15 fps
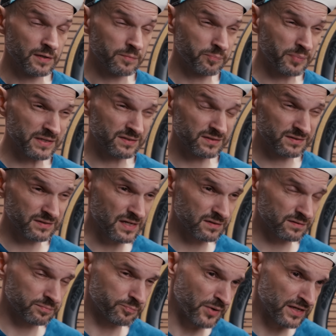But
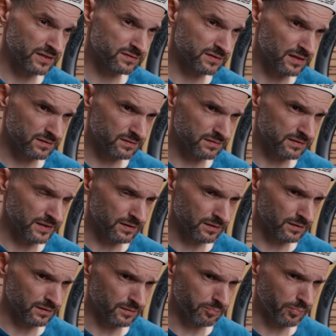that brings that
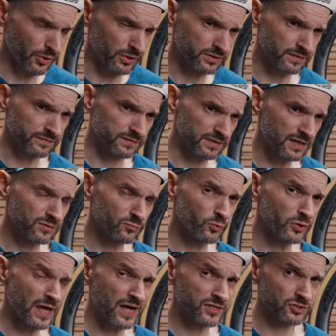little point up, then
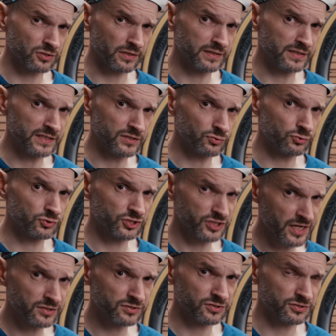we actually need to
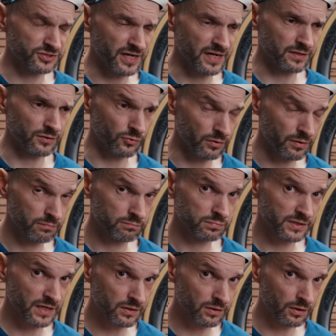change the chain or
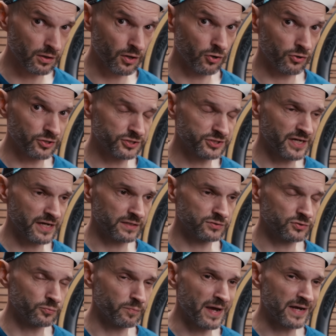get a longer chain
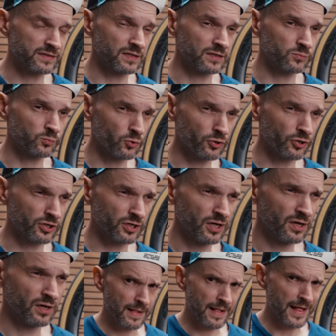to make that work.
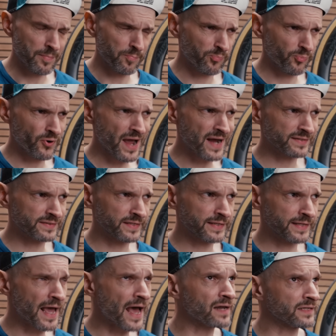And
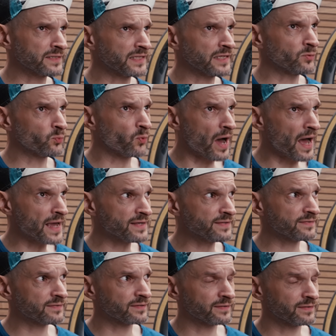
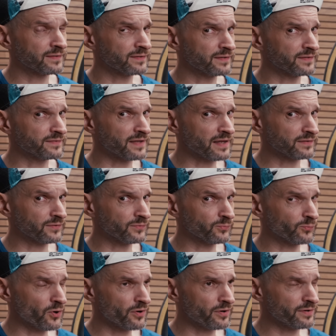practicality-wise, is that the
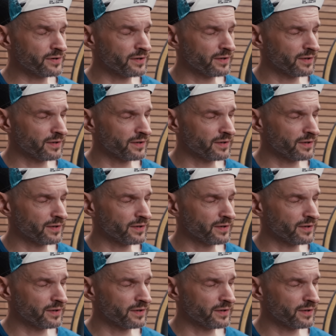word?